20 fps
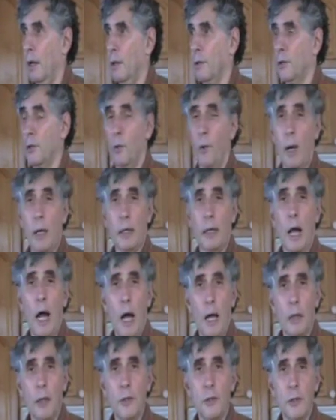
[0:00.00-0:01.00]
to
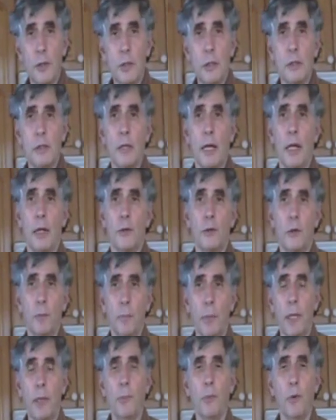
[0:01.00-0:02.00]
oncologists and to
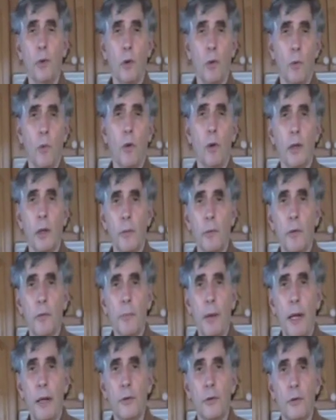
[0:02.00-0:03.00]
people who are working with
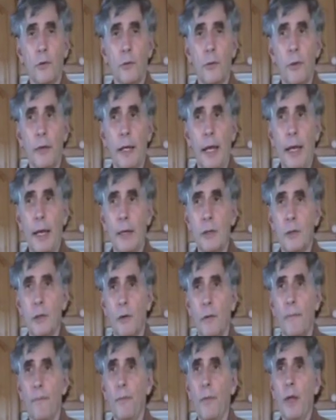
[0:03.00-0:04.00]
patients with
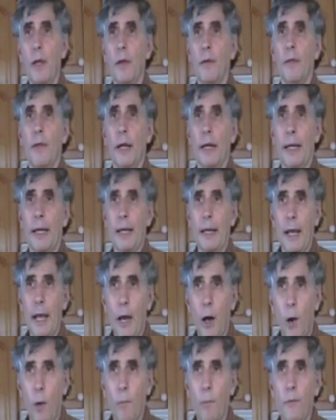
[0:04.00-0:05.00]
cancer that can
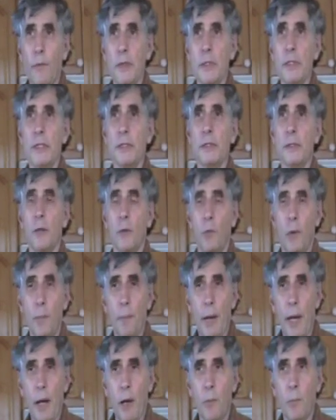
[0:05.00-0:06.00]
help the
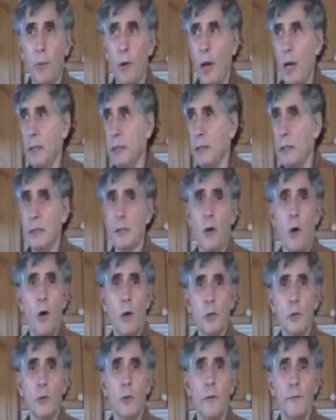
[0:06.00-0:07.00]
repair process.
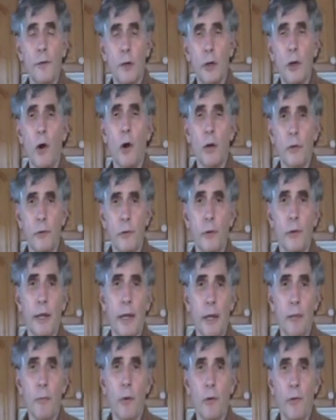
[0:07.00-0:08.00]
Also, if you're going through
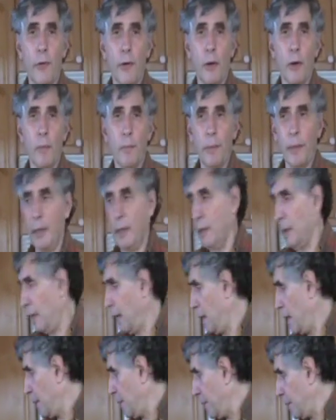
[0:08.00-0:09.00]
chemotherapy,
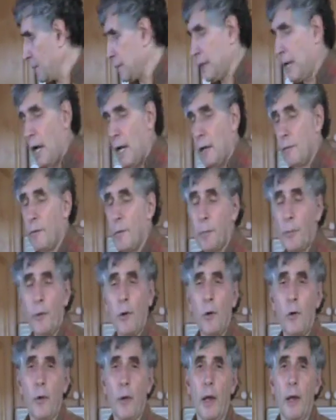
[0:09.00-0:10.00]
this kind of a
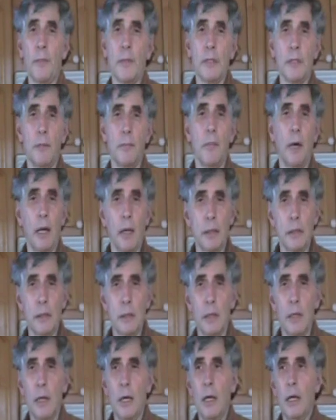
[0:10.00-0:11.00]
program is a
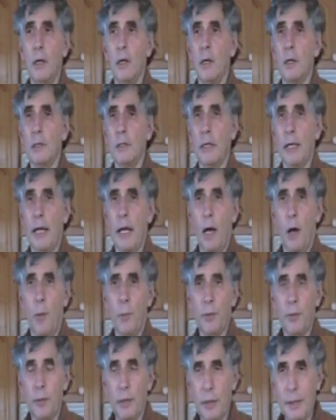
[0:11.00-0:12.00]
must because it
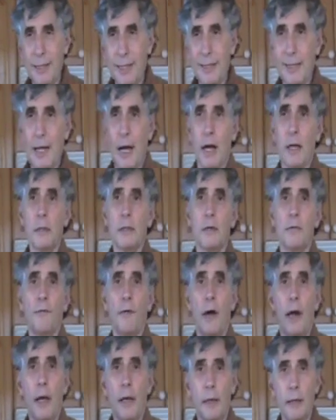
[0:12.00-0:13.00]
helps to
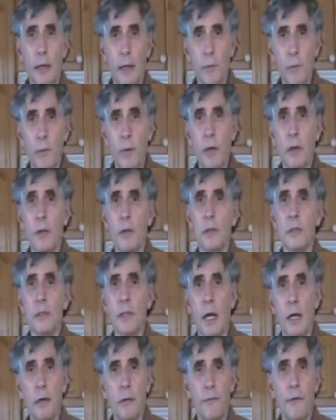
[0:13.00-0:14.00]
detoxify and get rid of the
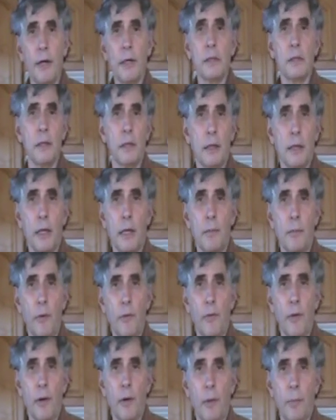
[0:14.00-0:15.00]
side effects of the
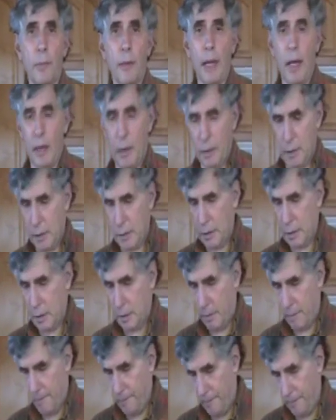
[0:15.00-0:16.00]
chemotherapy out of the
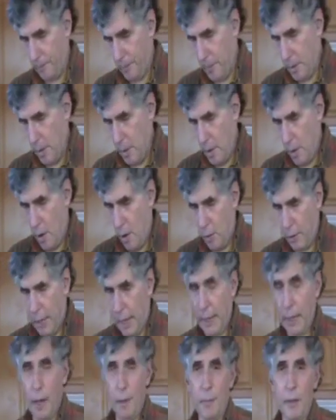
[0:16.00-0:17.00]
system.
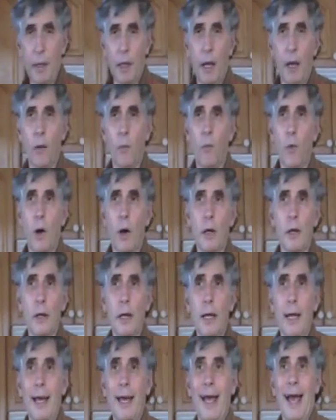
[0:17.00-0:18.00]
Okay, Immicare 1
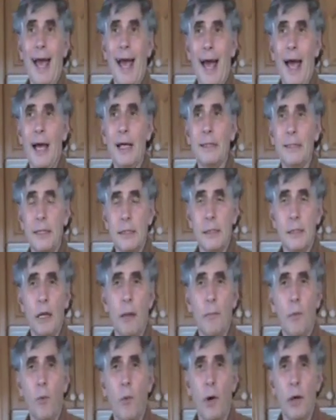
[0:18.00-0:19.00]
has its
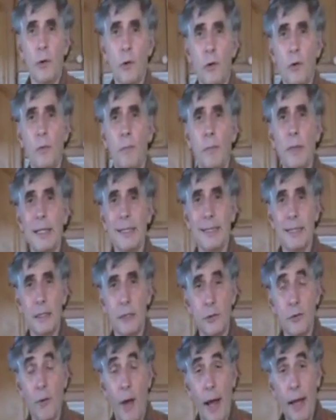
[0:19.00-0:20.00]
#1 herb is
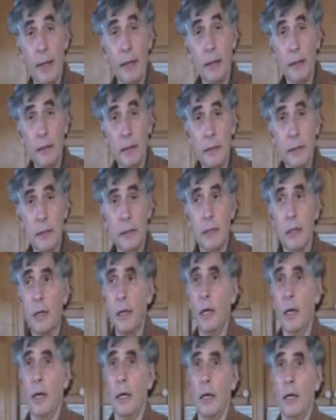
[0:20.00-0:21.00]
astragalus,
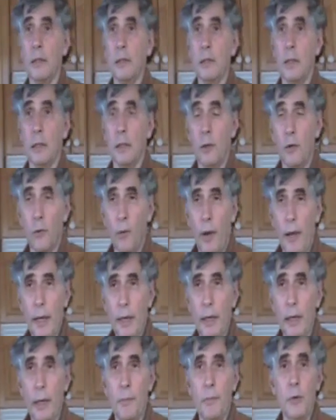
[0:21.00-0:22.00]
is a
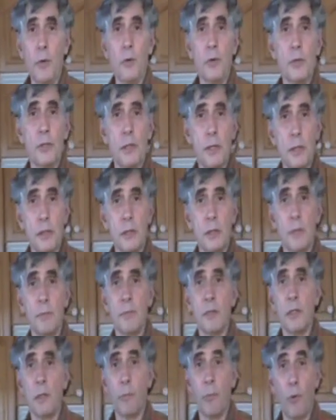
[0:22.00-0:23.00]
great immune system
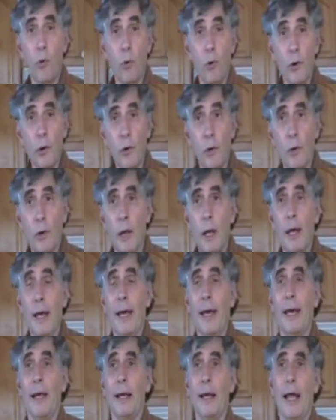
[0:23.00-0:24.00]
supporter,
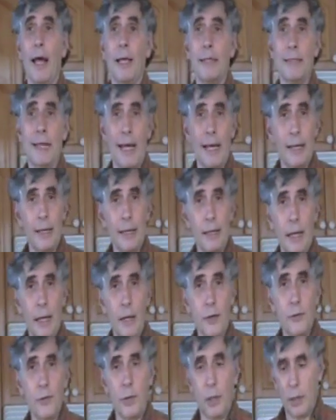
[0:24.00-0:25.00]
and it has
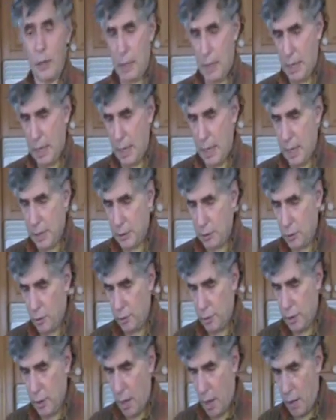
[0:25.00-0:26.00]
echinacea, and it has
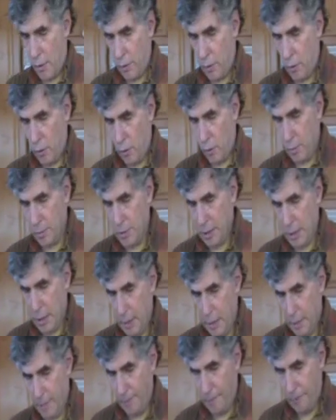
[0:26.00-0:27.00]
certain other herbs in
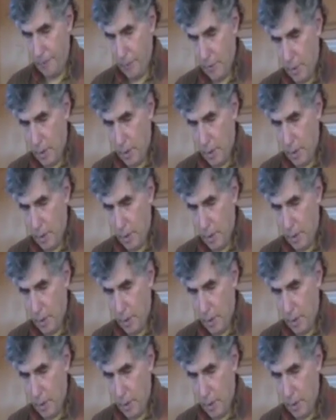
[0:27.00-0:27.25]
it